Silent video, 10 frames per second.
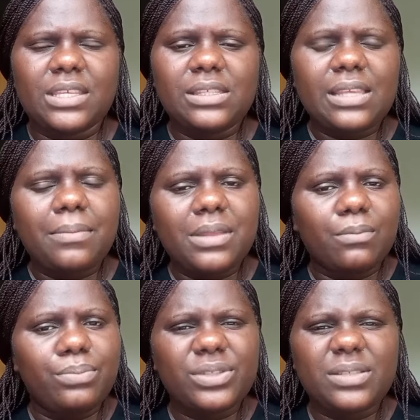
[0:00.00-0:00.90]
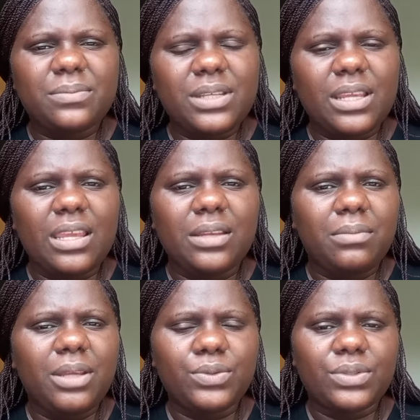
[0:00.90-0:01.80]
Something pushed me in
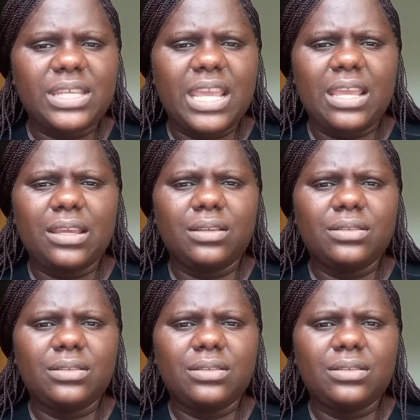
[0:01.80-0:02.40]
me to say,